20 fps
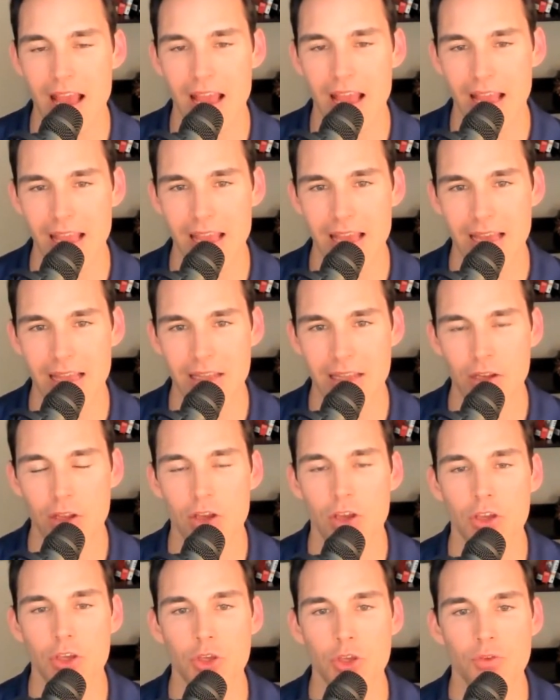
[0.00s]
and
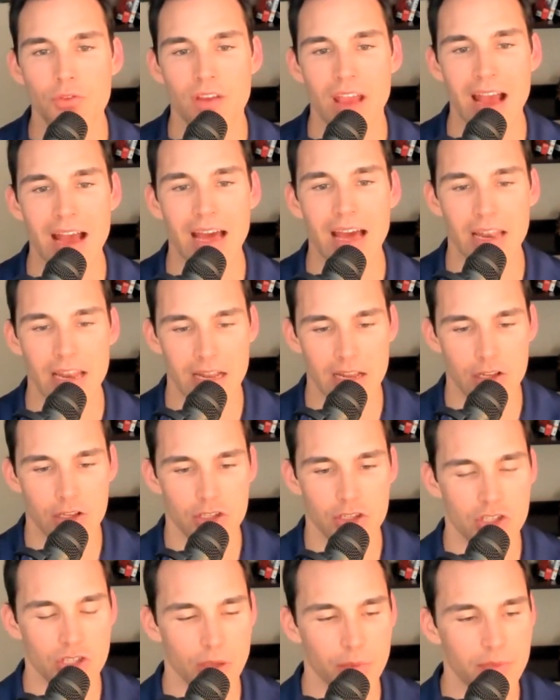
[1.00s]
you've got
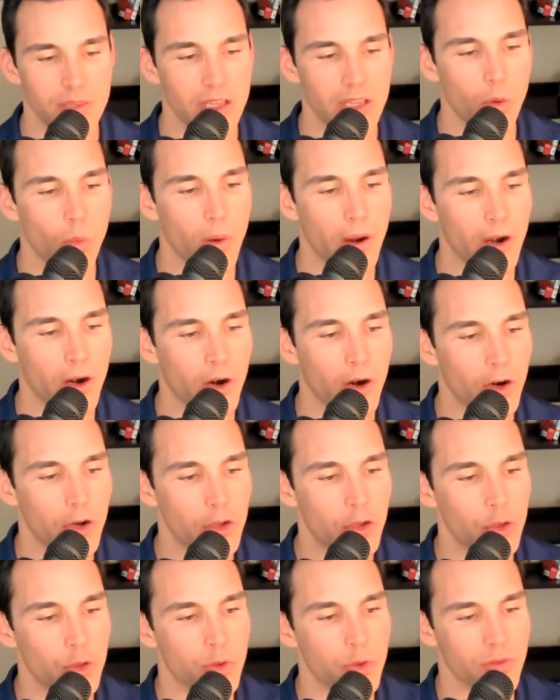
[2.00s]
something where
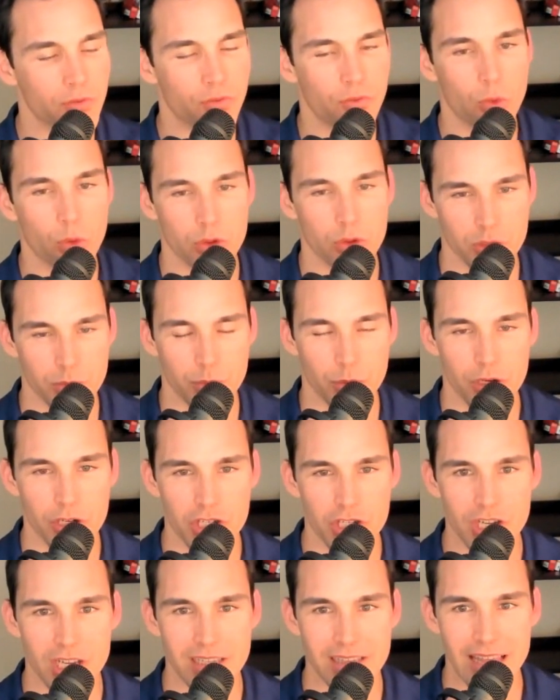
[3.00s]
you can force
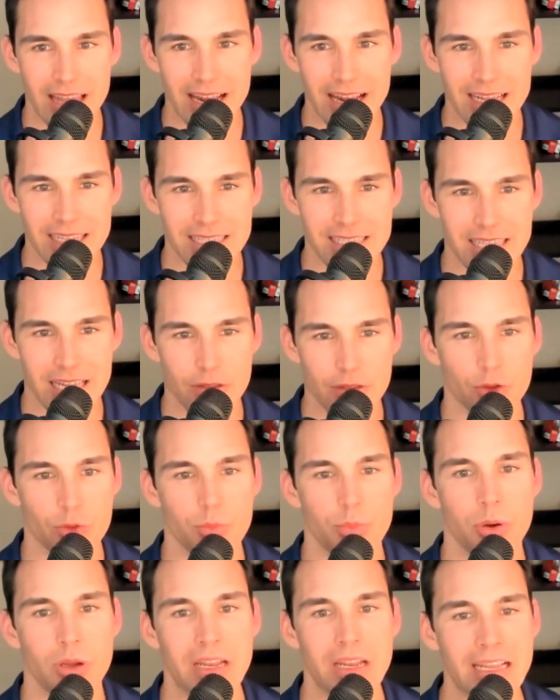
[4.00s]
appreciate that asset through
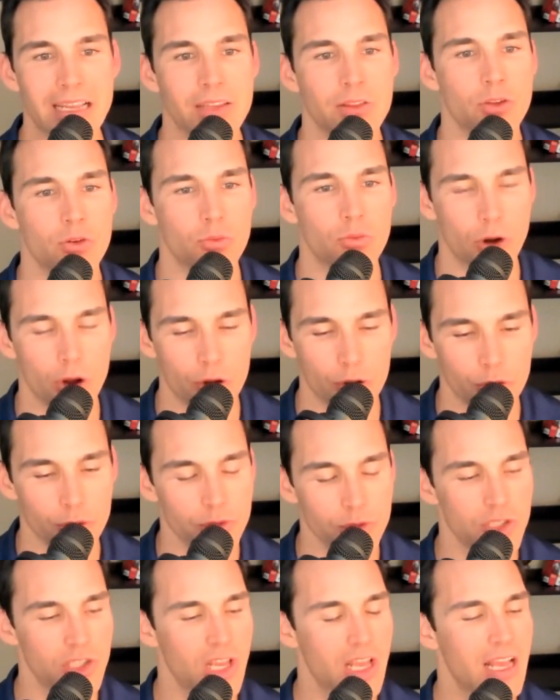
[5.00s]
putting in the
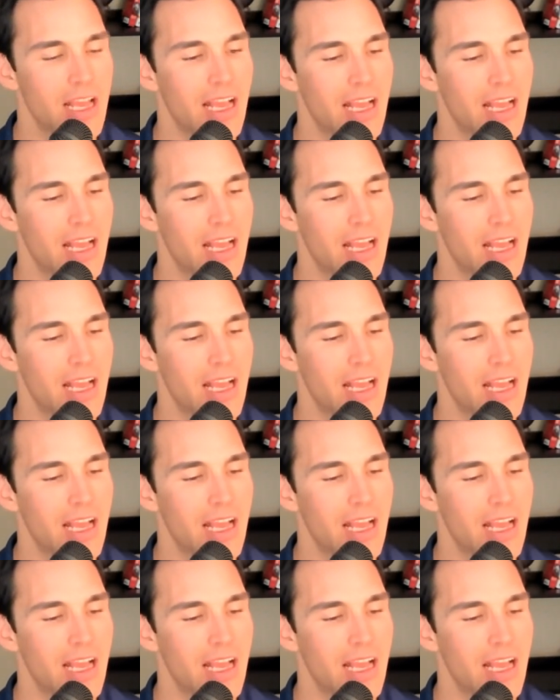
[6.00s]
roads